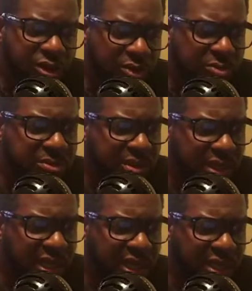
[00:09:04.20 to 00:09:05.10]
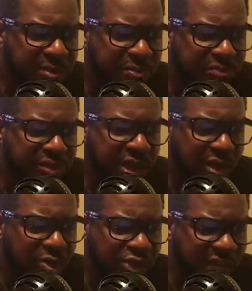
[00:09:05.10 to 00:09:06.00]
Holmes,
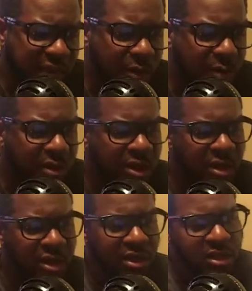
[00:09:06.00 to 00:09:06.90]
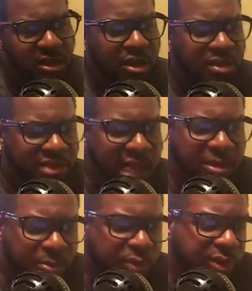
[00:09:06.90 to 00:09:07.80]
O.J. Howard,
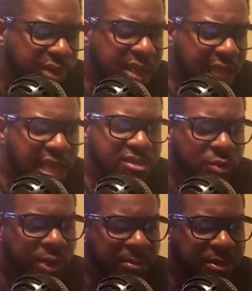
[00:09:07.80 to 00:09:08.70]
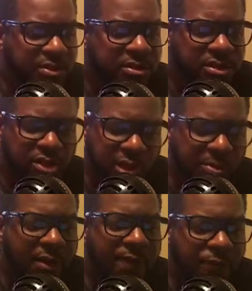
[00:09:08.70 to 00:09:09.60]
Tyler Boyd. He has the weapons. It's going
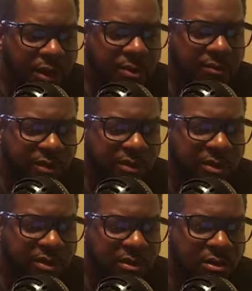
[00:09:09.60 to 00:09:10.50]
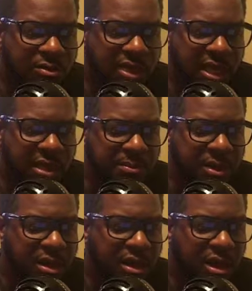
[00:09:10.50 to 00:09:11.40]
to be a very, very another close game.
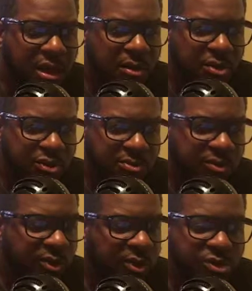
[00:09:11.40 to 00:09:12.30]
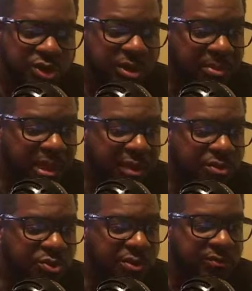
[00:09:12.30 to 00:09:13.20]
Crows Before Hoes, you're in the
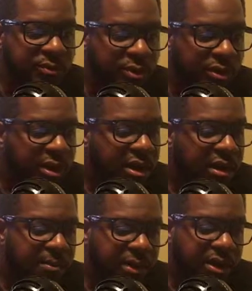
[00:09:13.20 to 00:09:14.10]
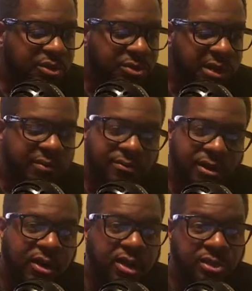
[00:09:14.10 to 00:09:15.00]
playoffs 2-4. But 2 Down
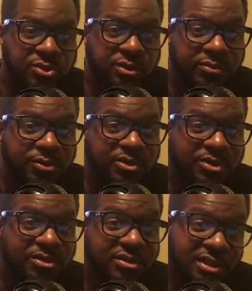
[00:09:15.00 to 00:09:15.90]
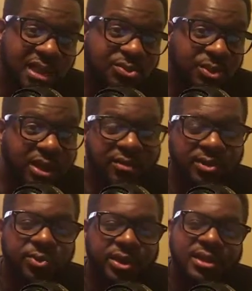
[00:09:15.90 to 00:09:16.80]
Far, he's 2-4. So guess what? If
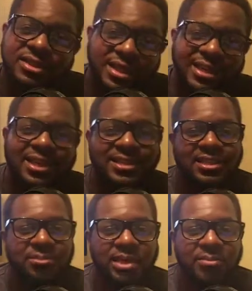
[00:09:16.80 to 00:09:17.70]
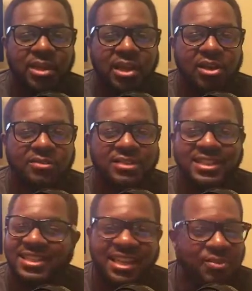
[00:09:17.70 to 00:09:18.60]
he wins, he could easily be in the playoffs.
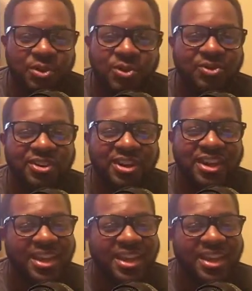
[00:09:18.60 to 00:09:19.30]
It's never over.